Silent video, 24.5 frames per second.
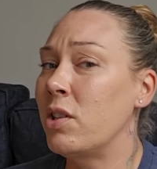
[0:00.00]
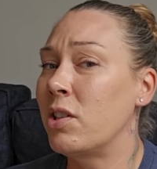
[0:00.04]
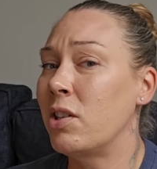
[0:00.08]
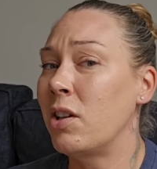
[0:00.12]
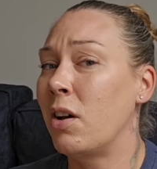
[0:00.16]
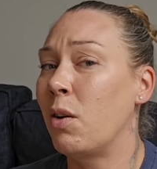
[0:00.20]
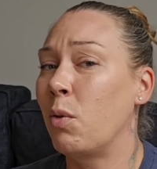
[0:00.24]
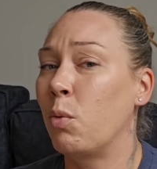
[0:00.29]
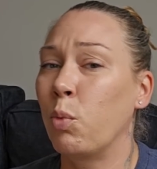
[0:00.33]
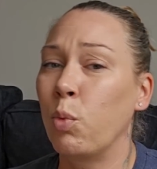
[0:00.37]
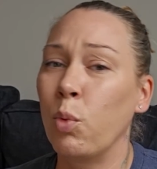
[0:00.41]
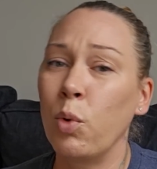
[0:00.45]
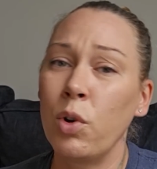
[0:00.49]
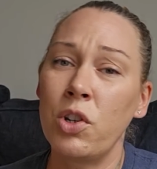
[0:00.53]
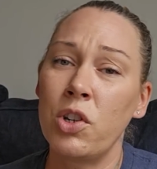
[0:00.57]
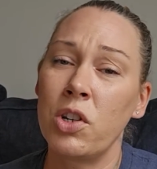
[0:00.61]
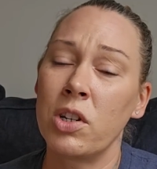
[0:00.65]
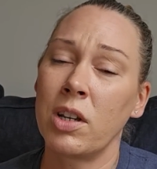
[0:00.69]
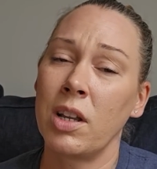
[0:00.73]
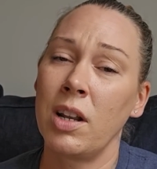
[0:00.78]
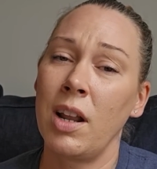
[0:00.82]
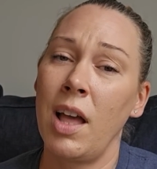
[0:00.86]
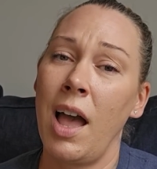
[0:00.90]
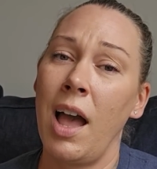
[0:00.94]
So we're
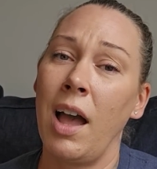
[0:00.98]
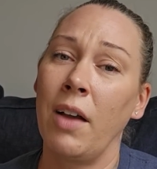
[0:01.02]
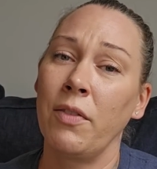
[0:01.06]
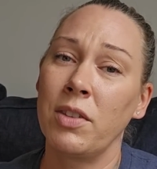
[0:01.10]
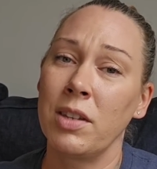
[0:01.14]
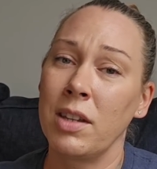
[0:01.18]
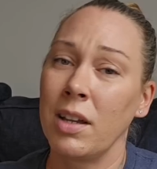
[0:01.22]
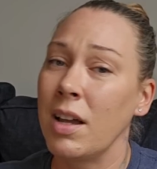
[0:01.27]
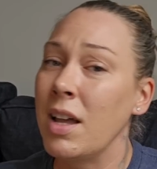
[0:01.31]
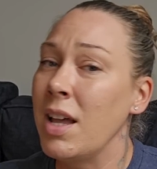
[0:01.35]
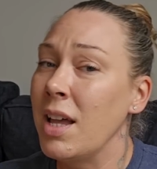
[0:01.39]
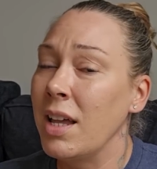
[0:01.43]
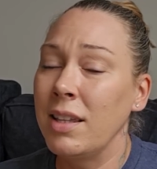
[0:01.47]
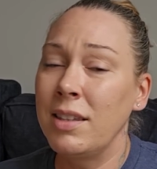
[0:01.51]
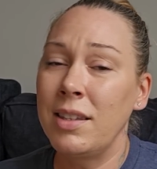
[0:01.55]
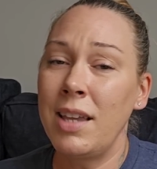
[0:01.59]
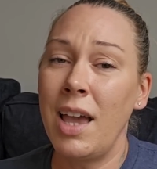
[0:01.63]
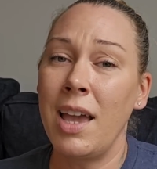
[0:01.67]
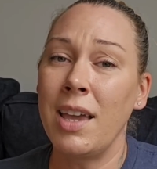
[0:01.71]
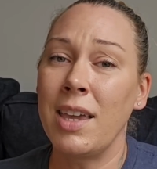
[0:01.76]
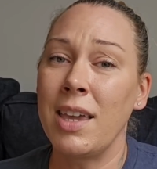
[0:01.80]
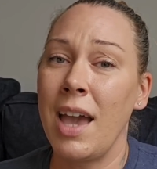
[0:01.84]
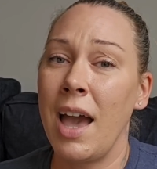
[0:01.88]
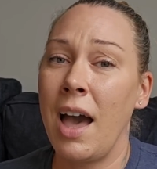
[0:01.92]
just going to have to
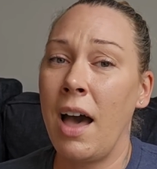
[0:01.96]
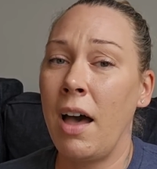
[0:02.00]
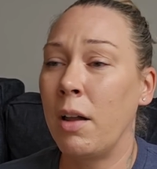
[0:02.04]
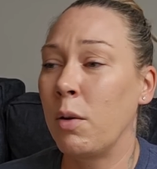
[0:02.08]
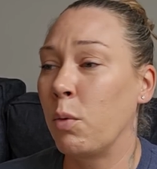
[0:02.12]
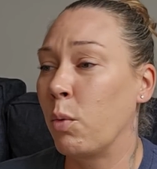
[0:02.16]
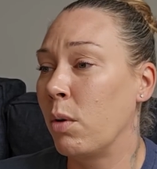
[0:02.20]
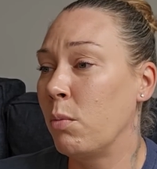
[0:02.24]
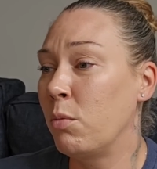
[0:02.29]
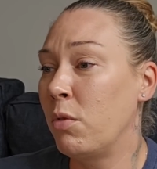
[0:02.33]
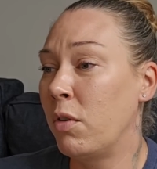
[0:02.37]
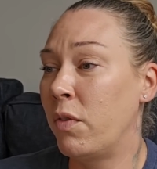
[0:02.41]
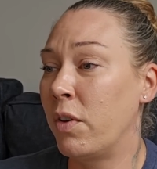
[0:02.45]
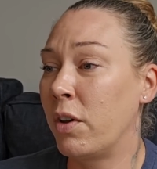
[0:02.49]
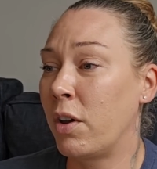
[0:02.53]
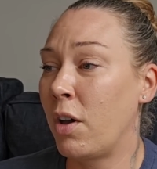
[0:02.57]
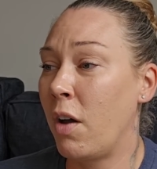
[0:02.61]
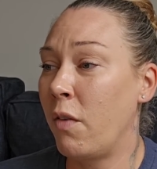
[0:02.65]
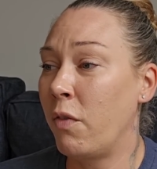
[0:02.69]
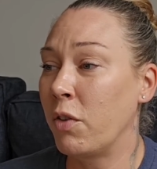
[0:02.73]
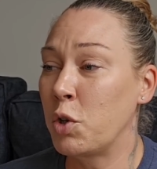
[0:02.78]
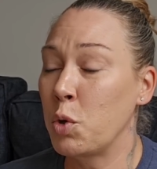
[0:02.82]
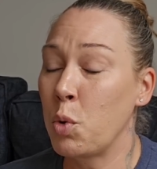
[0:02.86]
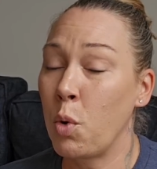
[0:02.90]
take you out and we're moving
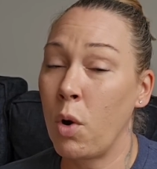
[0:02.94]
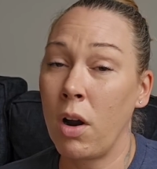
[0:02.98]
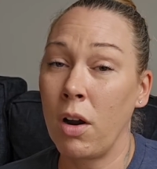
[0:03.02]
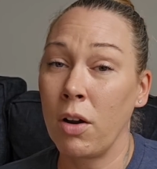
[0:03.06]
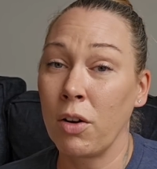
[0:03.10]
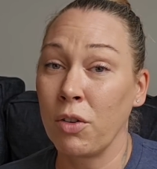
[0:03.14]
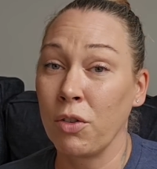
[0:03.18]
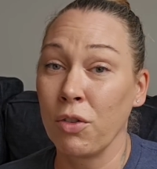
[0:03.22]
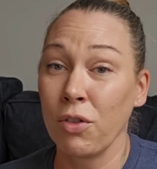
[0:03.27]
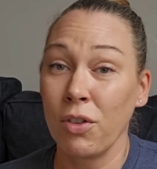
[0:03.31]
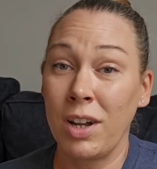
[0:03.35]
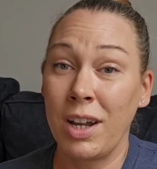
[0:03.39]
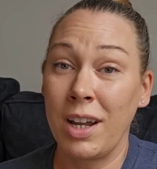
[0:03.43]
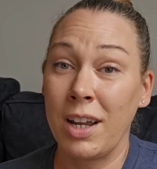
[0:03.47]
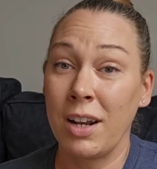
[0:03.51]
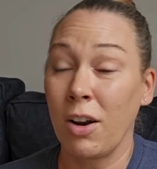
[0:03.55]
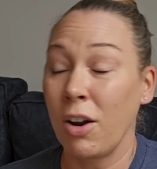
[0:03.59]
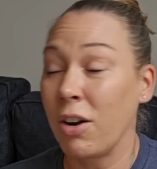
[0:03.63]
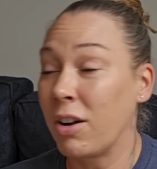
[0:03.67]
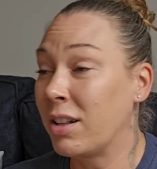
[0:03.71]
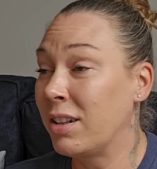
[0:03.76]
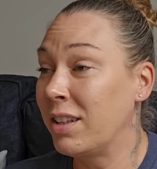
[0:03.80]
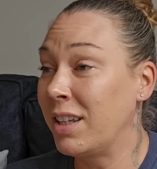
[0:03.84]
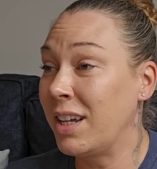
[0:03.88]
over to our green,
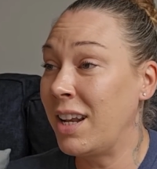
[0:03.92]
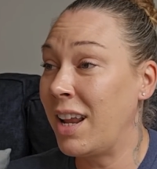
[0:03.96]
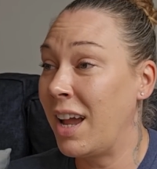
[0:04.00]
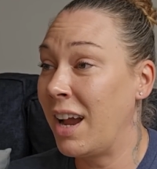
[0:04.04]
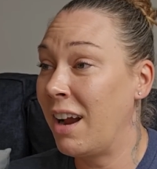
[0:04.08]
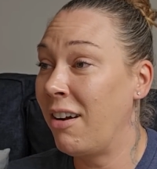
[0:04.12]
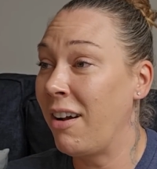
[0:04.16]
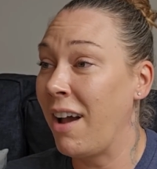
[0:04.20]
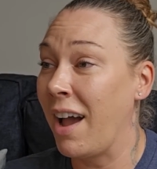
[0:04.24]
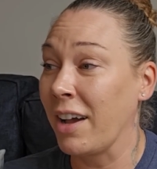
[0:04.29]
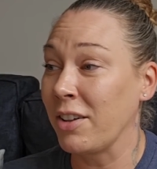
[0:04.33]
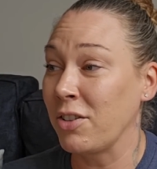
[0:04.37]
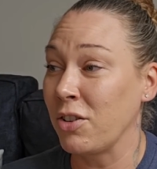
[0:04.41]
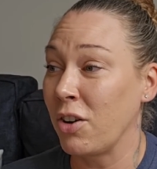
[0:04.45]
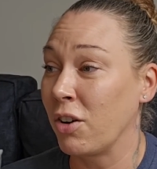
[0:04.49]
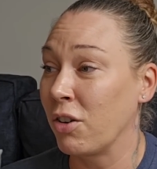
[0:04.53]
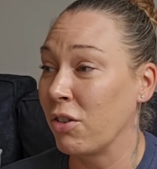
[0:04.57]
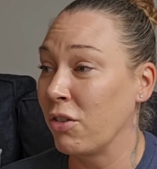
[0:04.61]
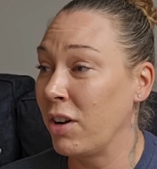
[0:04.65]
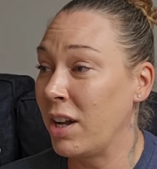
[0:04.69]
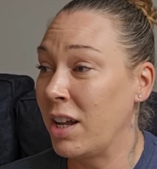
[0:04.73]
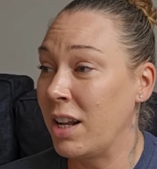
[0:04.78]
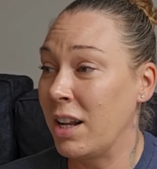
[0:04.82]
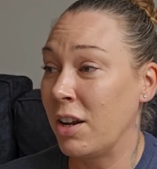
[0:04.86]
our Clean Air Act, our
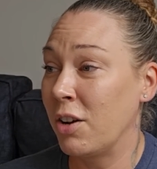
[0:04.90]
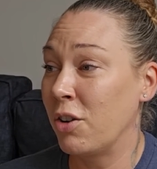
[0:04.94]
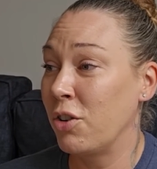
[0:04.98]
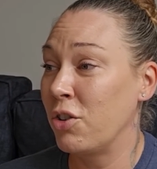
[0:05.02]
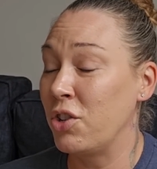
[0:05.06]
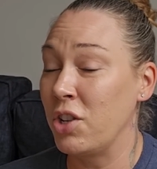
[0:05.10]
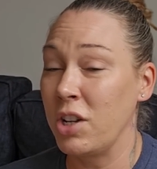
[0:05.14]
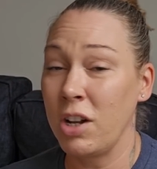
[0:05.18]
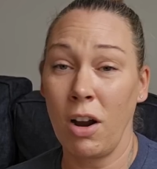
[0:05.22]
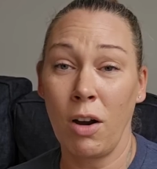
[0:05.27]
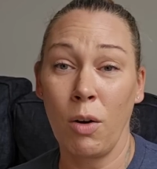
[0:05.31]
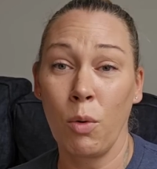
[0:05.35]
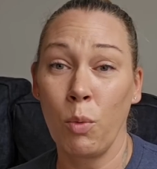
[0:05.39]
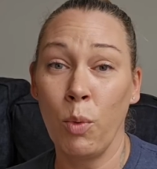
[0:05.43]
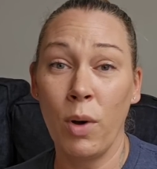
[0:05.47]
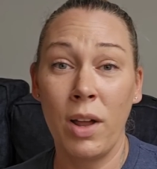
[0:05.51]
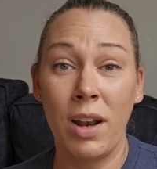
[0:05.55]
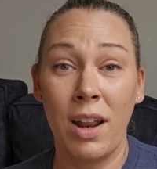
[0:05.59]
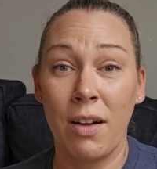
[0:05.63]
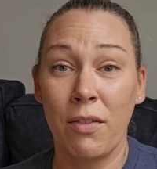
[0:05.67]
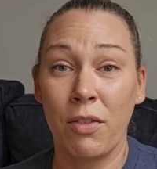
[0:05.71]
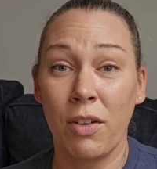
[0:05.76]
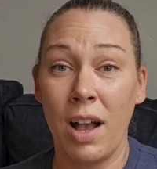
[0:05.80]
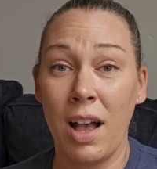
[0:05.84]
green energy, our
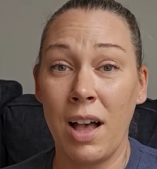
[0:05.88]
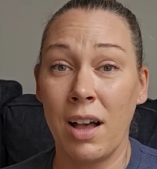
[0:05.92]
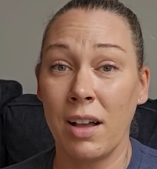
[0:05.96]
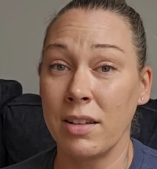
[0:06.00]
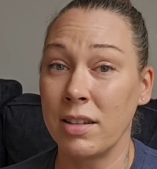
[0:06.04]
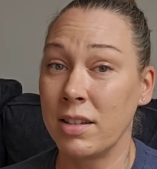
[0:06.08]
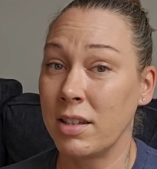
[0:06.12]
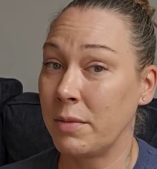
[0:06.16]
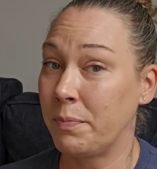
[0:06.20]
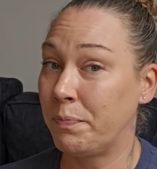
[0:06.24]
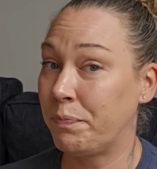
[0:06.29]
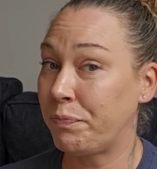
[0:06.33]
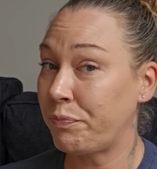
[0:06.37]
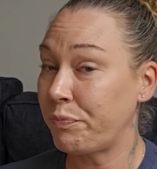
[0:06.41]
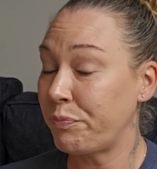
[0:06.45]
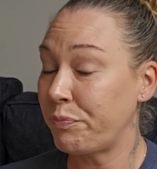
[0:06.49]
whatever else.